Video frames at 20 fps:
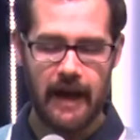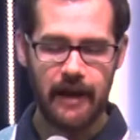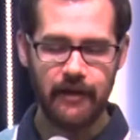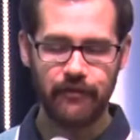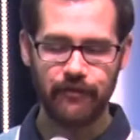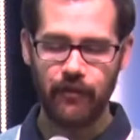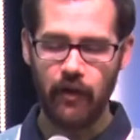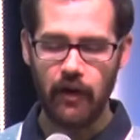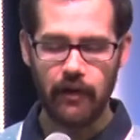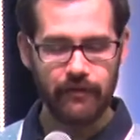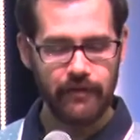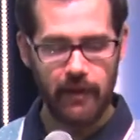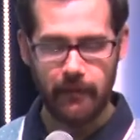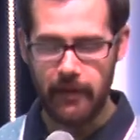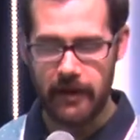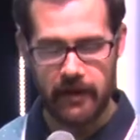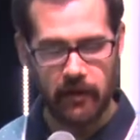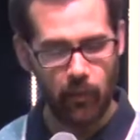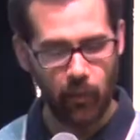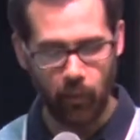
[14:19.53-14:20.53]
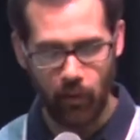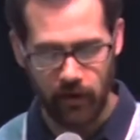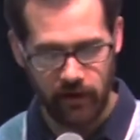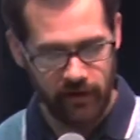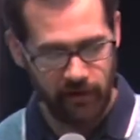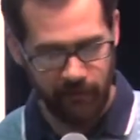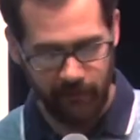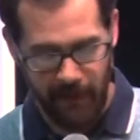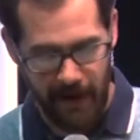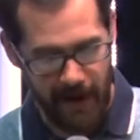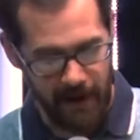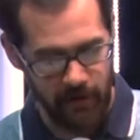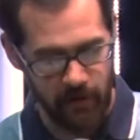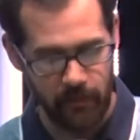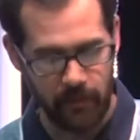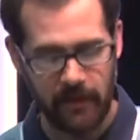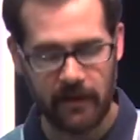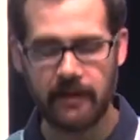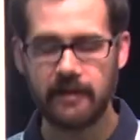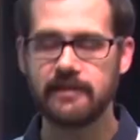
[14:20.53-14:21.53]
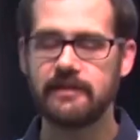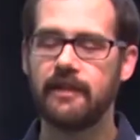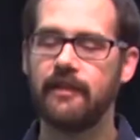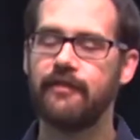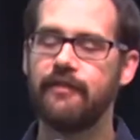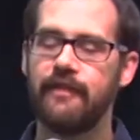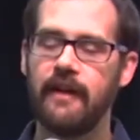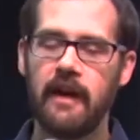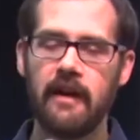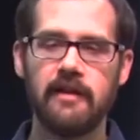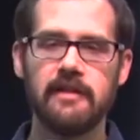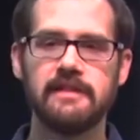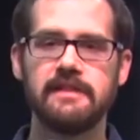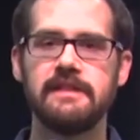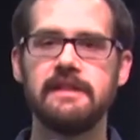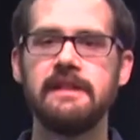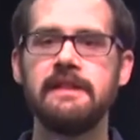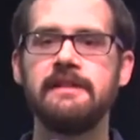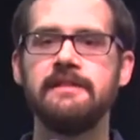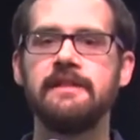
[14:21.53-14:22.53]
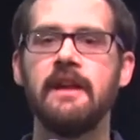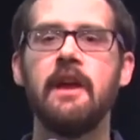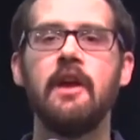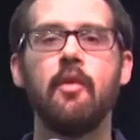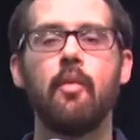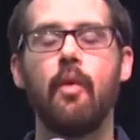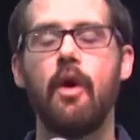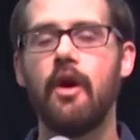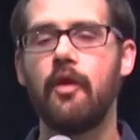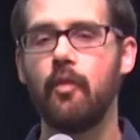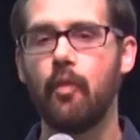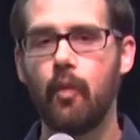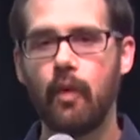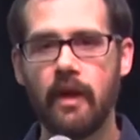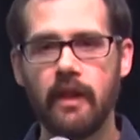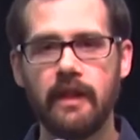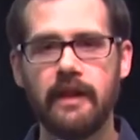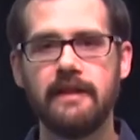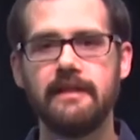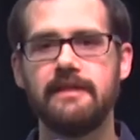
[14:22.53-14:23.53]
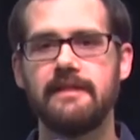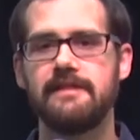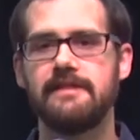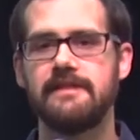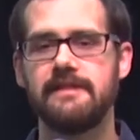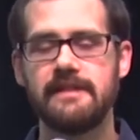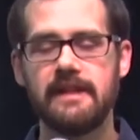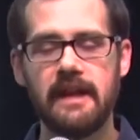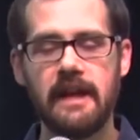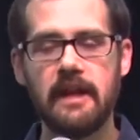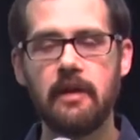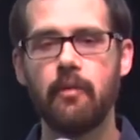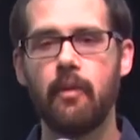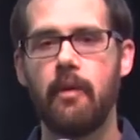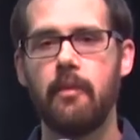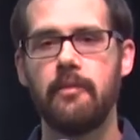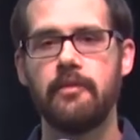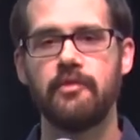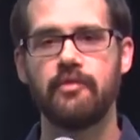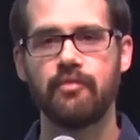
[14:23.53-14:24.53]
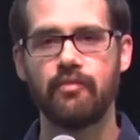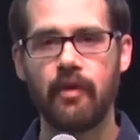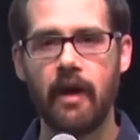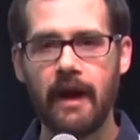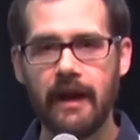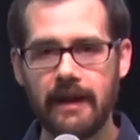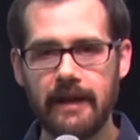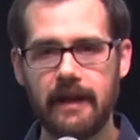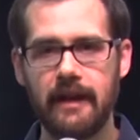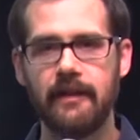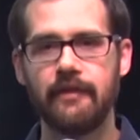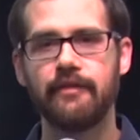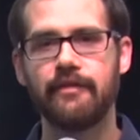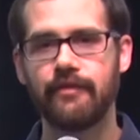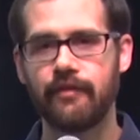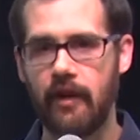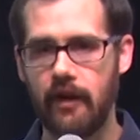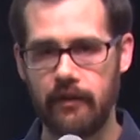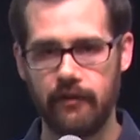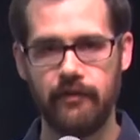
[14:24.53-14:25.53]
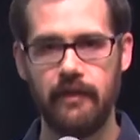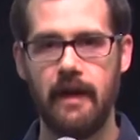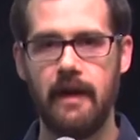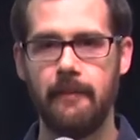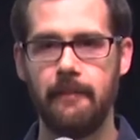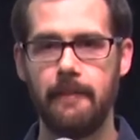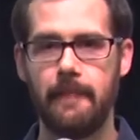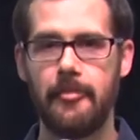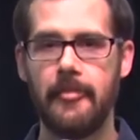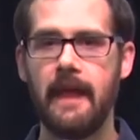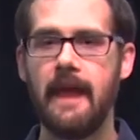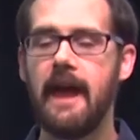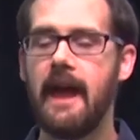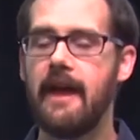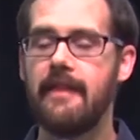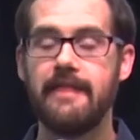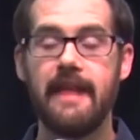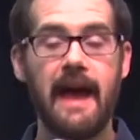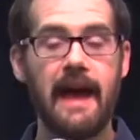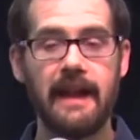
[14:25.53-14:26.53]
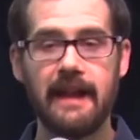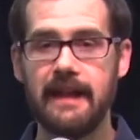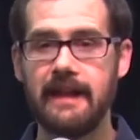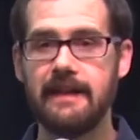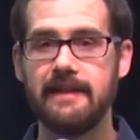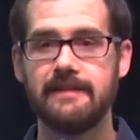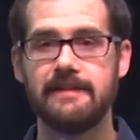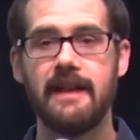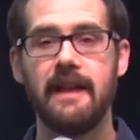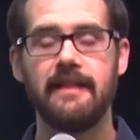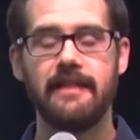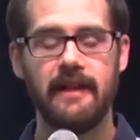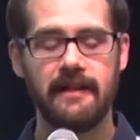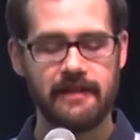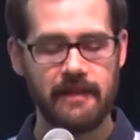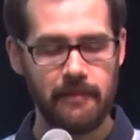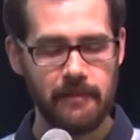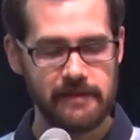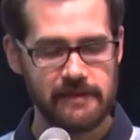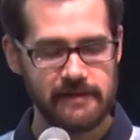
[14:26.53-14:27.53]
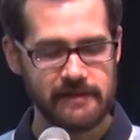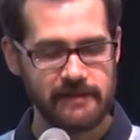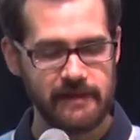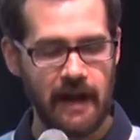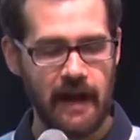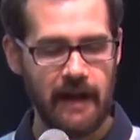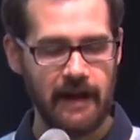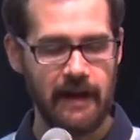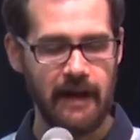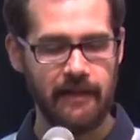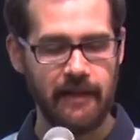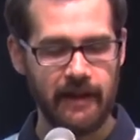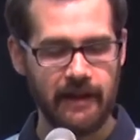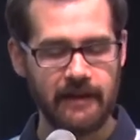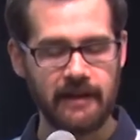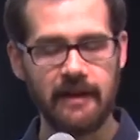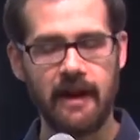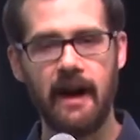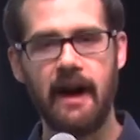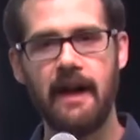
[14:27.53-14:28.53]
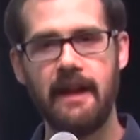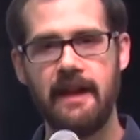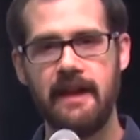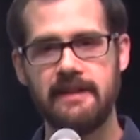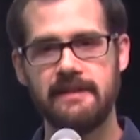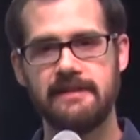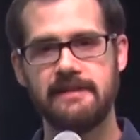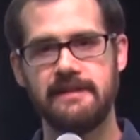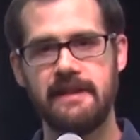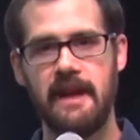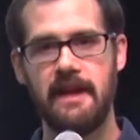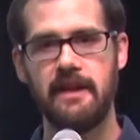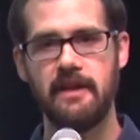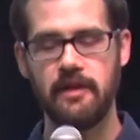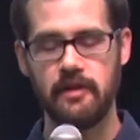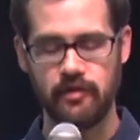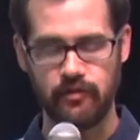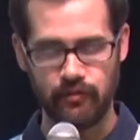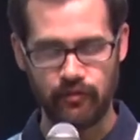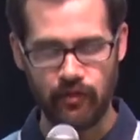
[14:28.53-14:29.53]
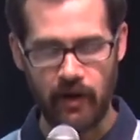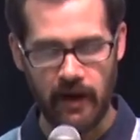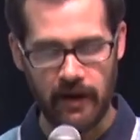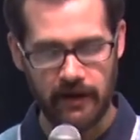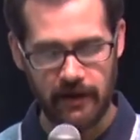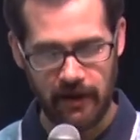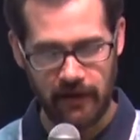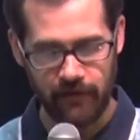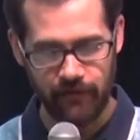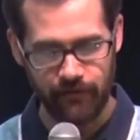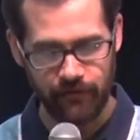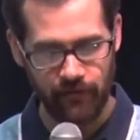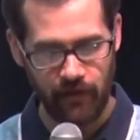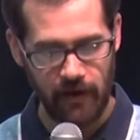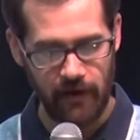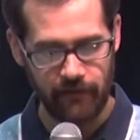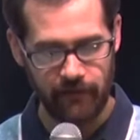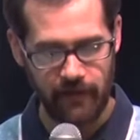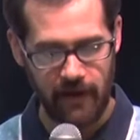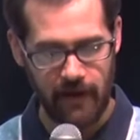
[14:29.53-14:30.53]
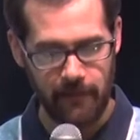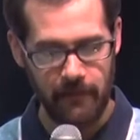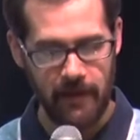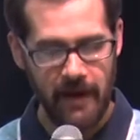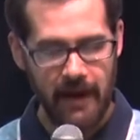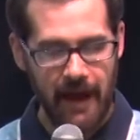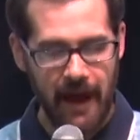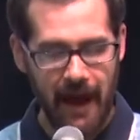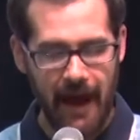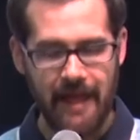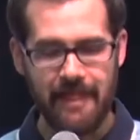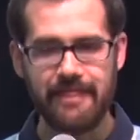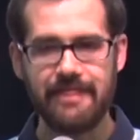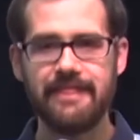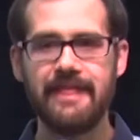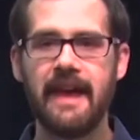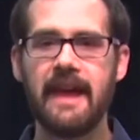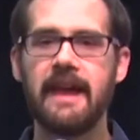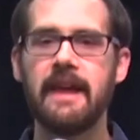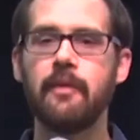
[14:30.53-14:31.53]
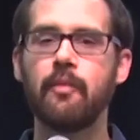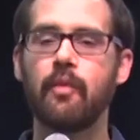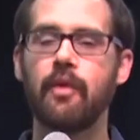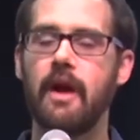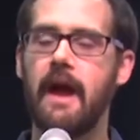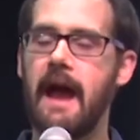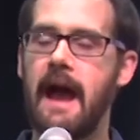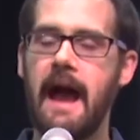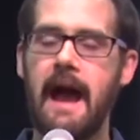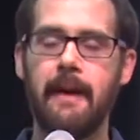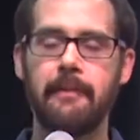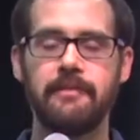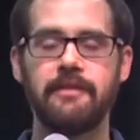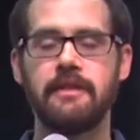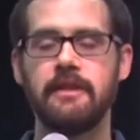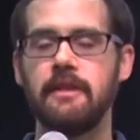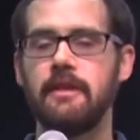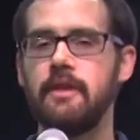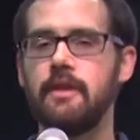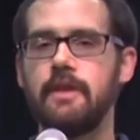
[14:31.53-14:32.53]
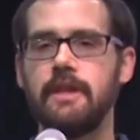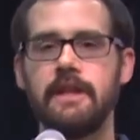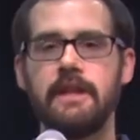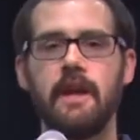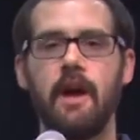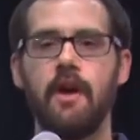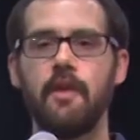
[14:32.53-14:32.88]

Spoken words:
in front of them, and it wouldn't have mattered, because the Pharisees were unwilling to see what was right in front of them. And that is that the Messiah that God has sent is right in front of them, and they were absolutely